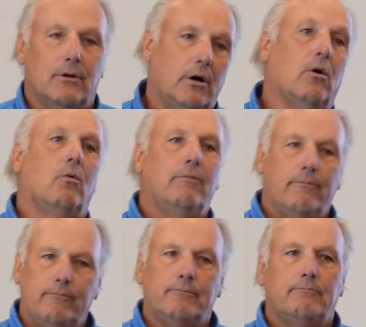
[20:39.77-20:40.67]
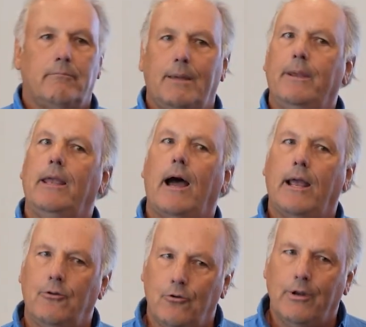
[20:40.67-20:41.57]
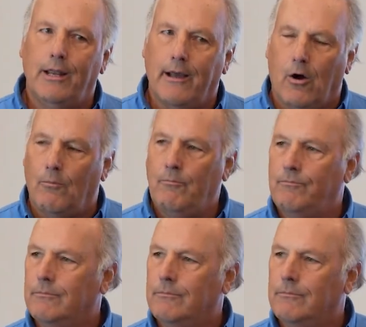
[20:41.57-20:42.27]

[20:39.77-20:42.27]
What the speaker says: oh, maybe I do need help.